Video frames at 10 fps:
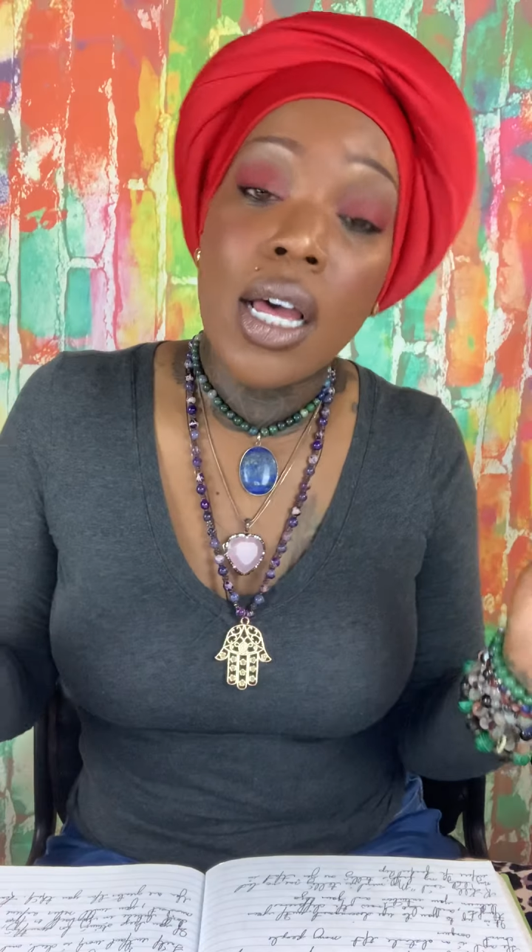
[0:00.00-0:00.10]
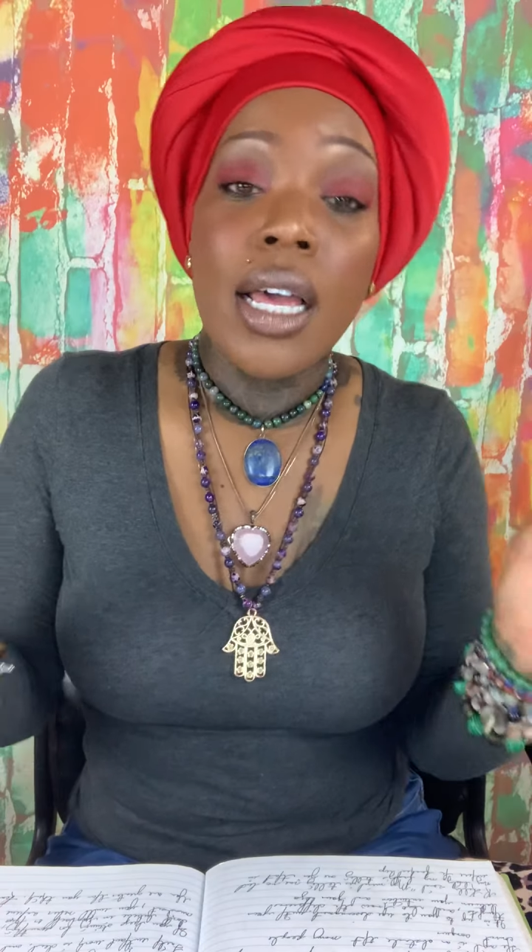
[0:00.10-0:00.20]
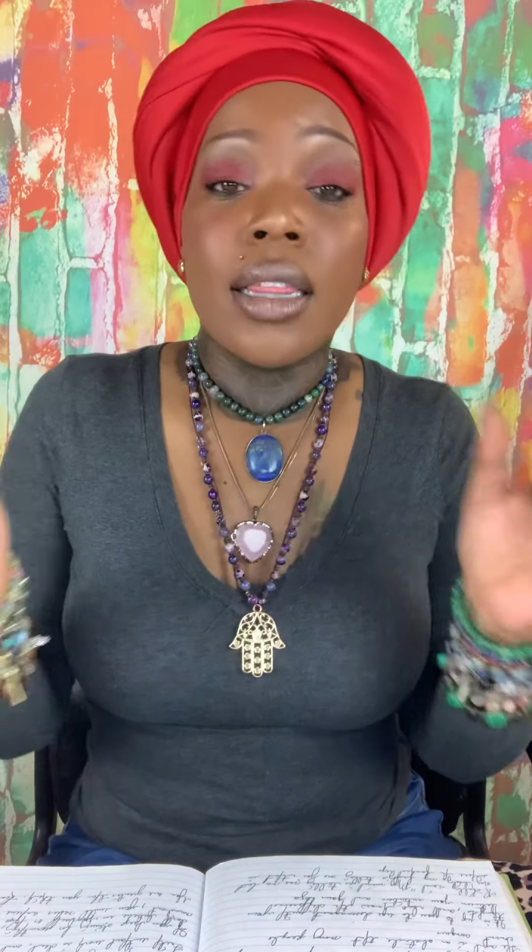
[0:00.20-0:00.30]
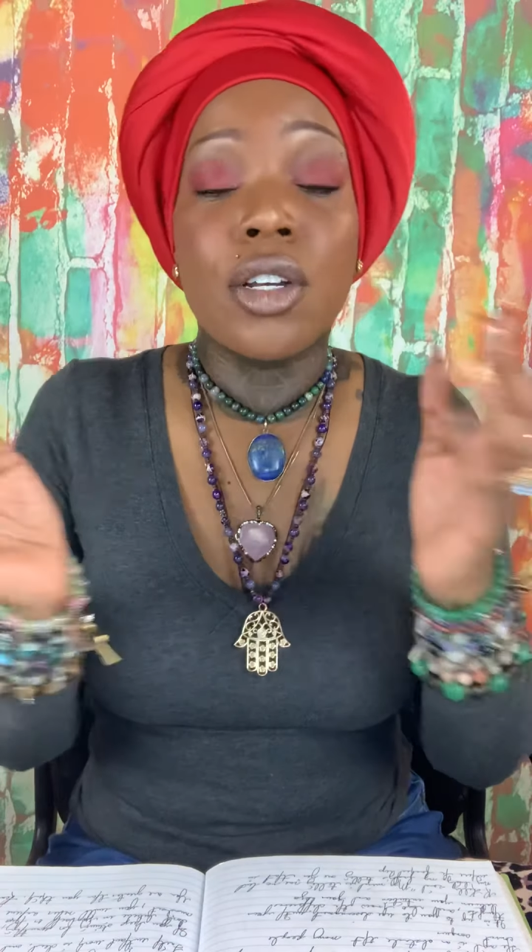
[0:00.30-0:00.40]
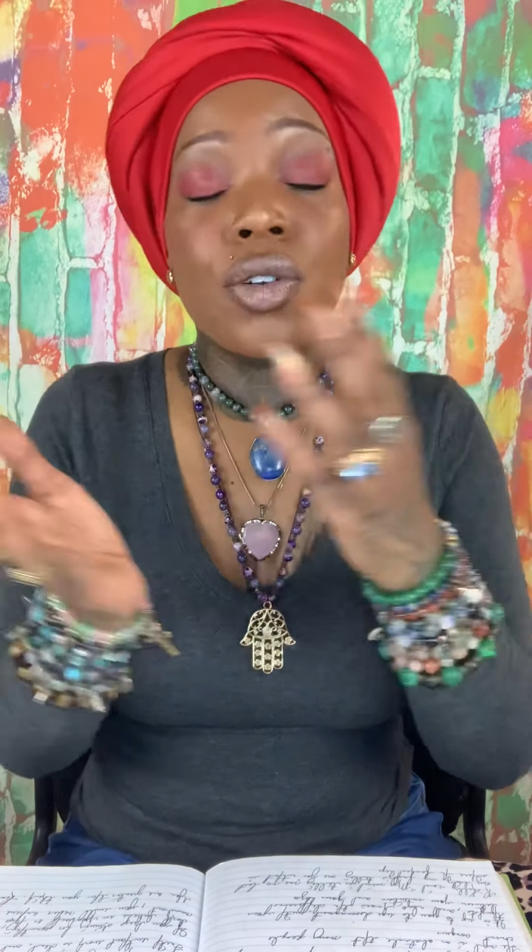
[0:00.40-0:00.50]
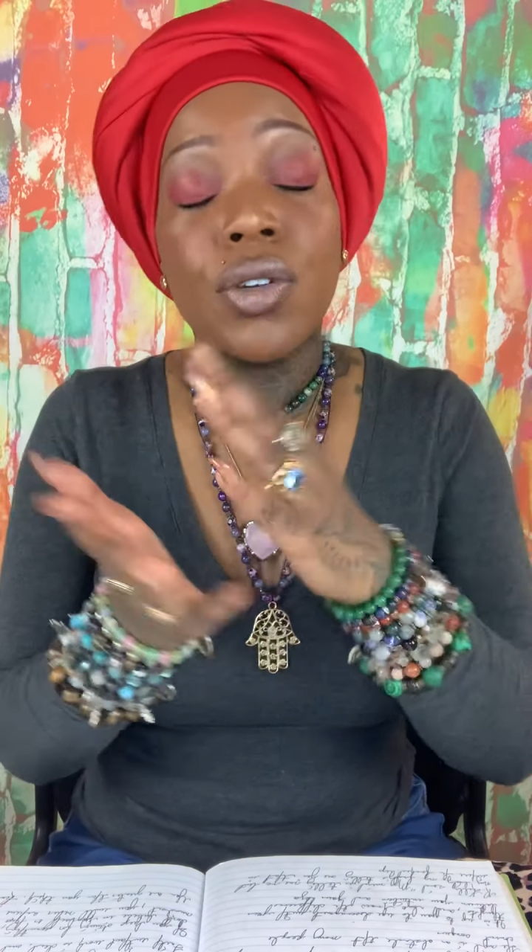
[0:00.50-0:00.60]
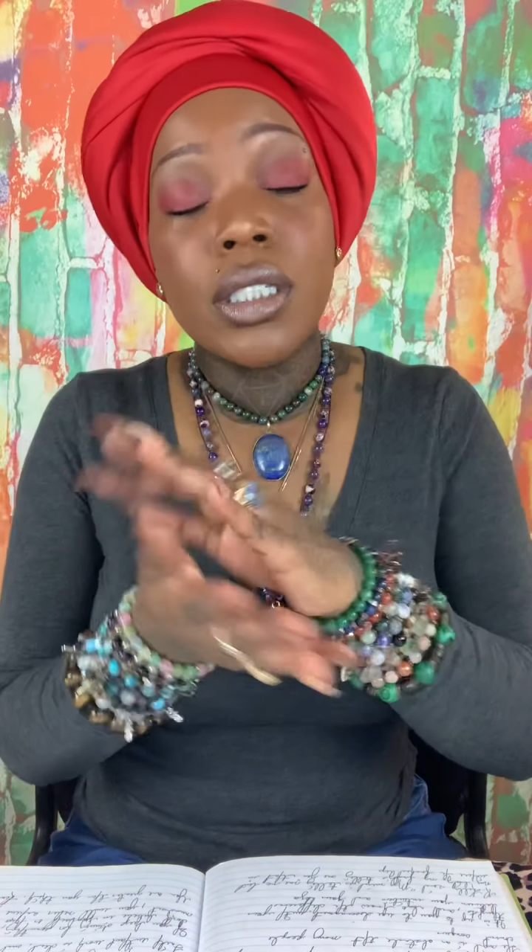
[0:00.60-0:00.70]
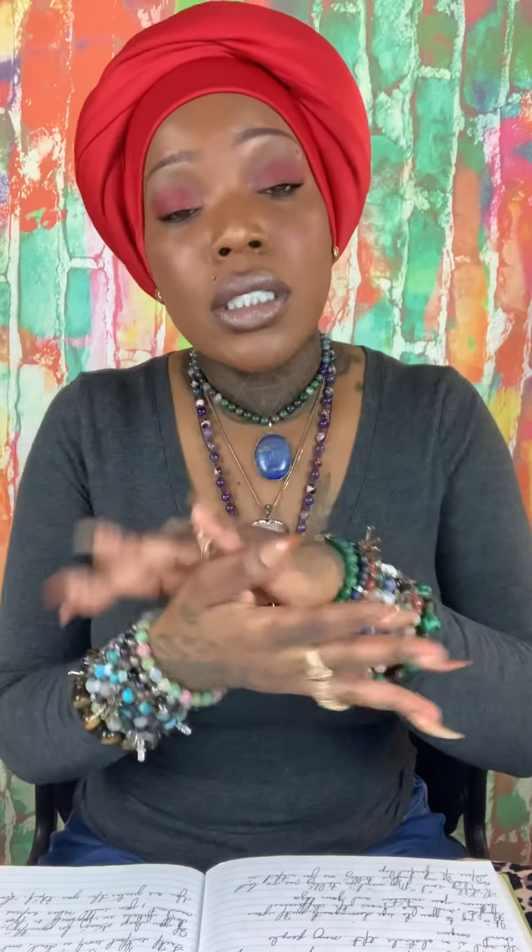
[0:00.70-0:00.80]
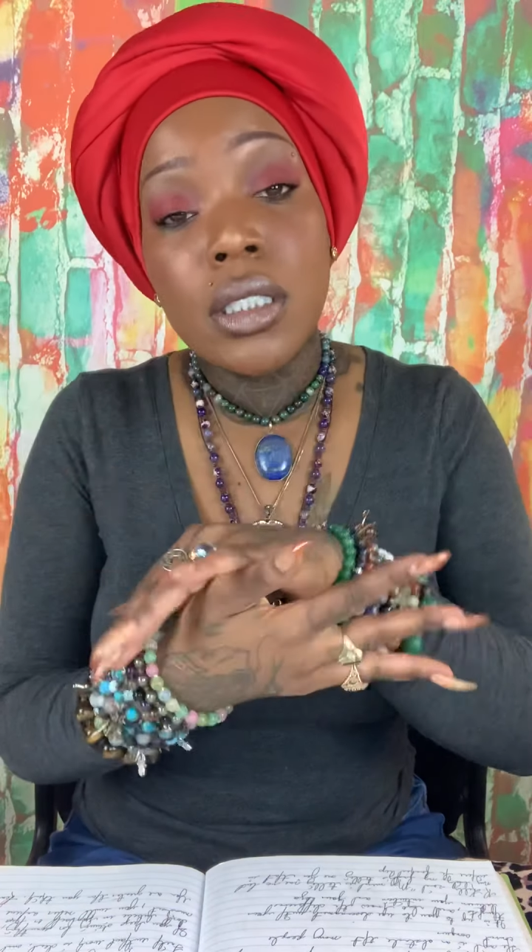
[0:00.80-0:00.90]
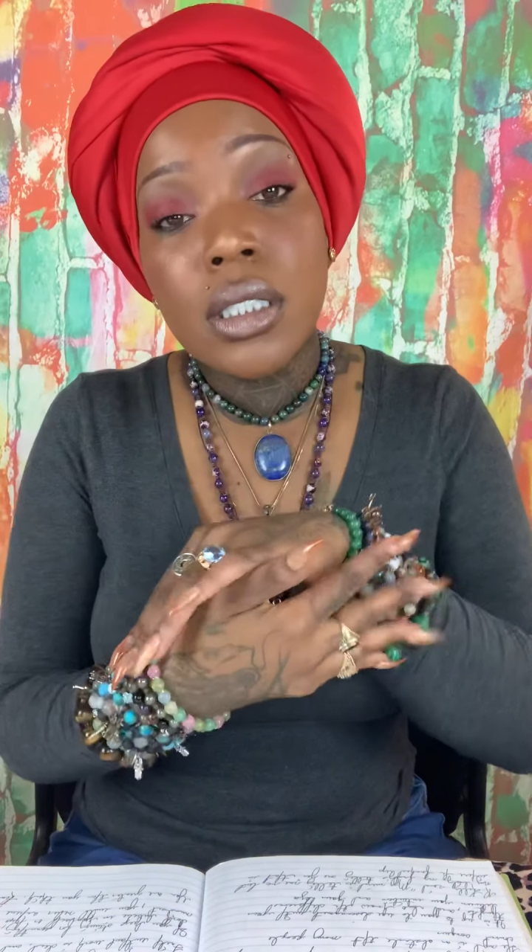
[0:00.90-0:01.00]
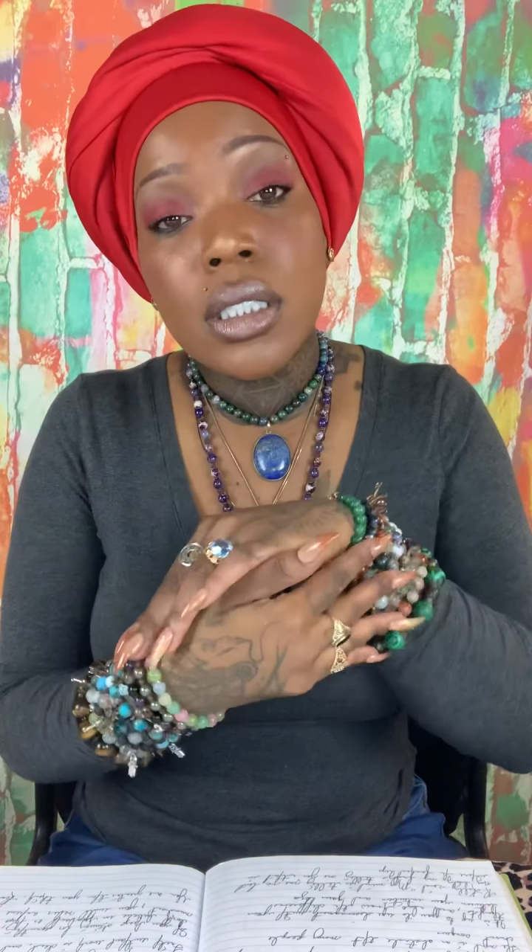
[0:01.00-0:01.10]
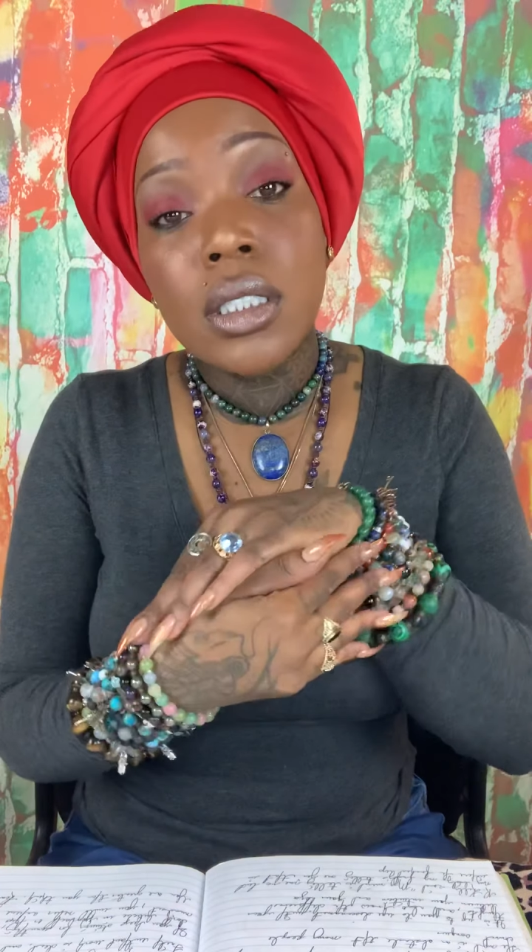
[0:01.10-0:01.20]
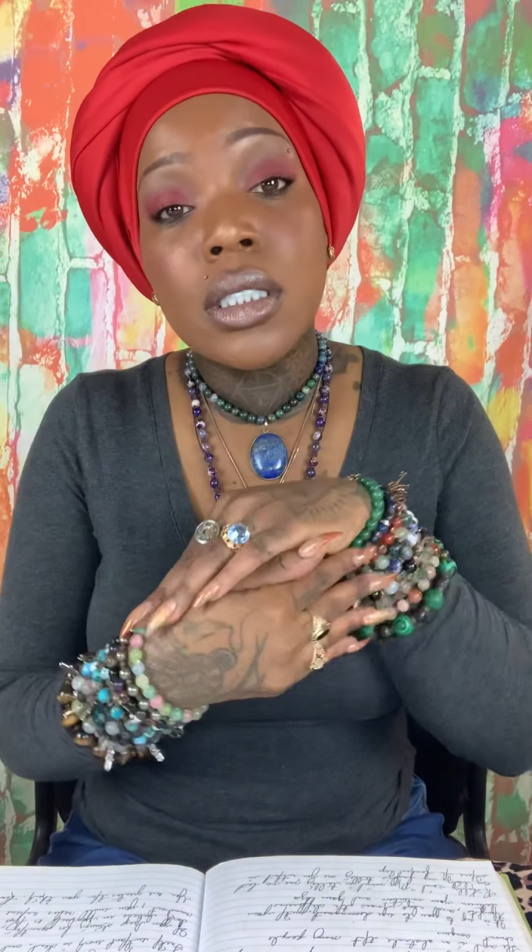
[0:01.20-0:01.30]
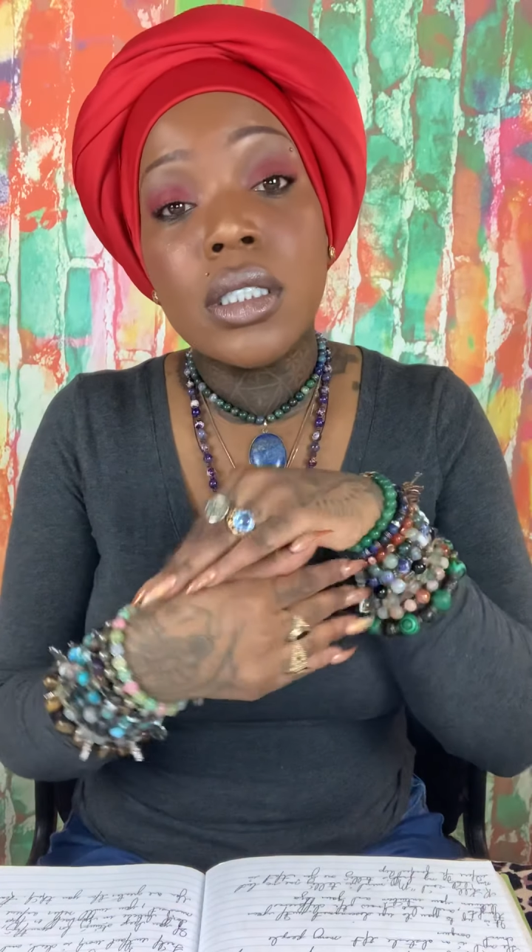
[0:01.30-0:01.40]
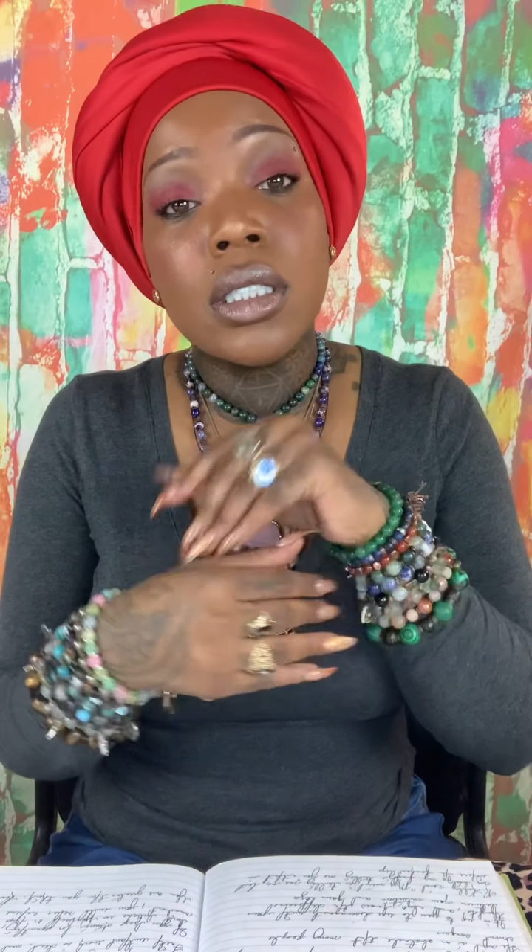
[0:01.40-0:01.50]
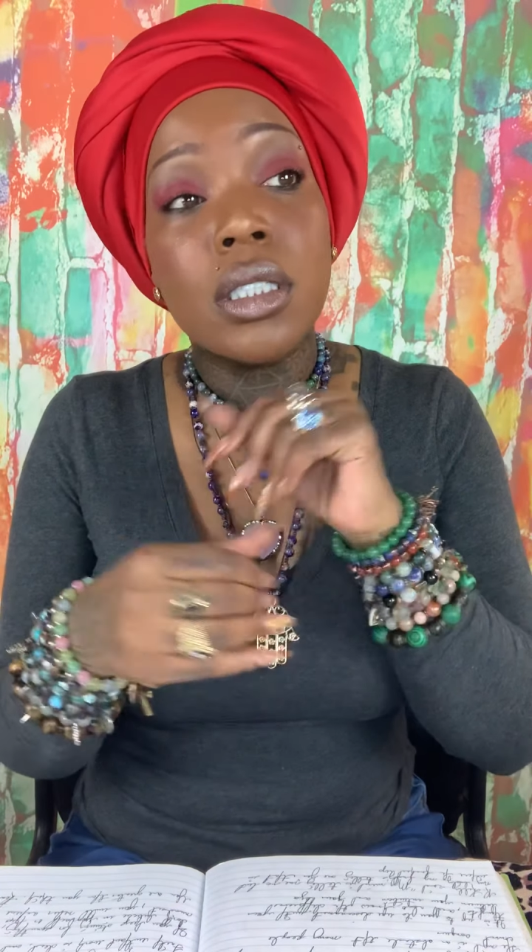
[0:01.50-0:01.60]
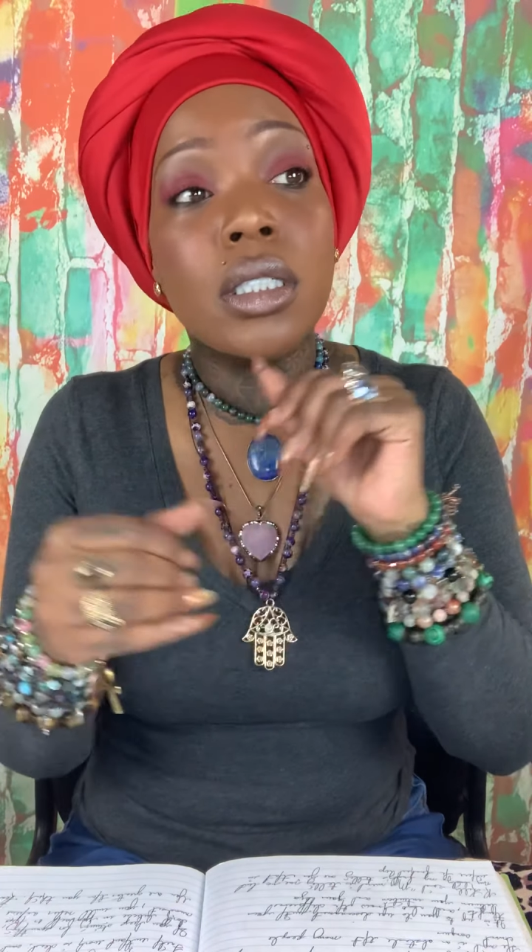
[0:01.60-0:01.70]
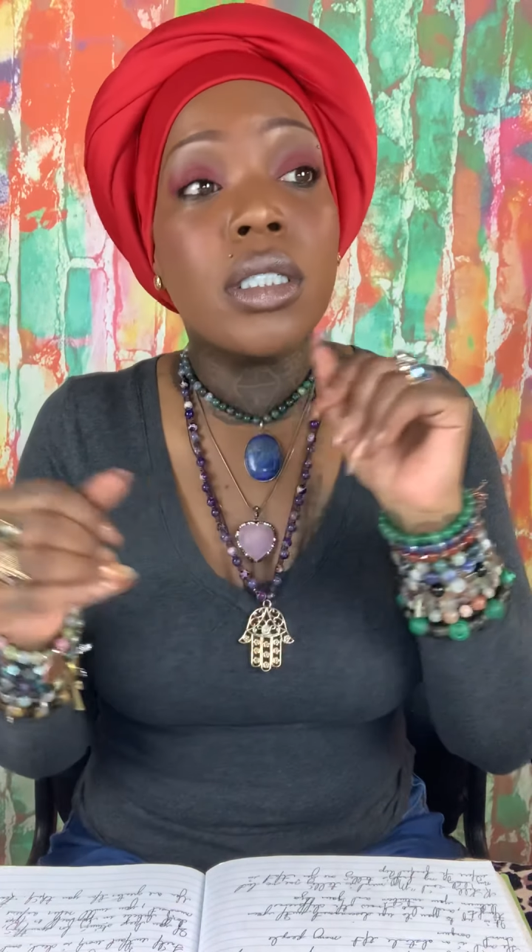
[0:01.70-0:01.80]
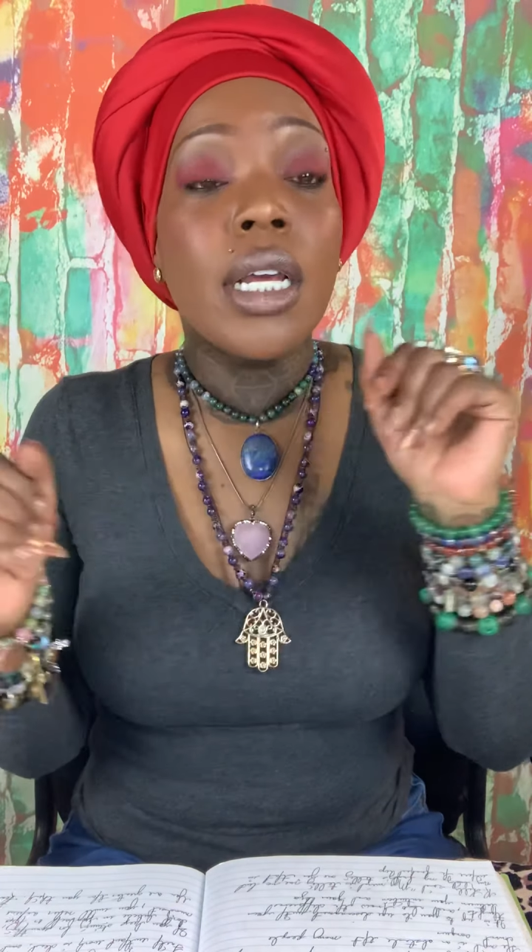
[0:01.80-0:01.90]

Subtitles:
the crystals,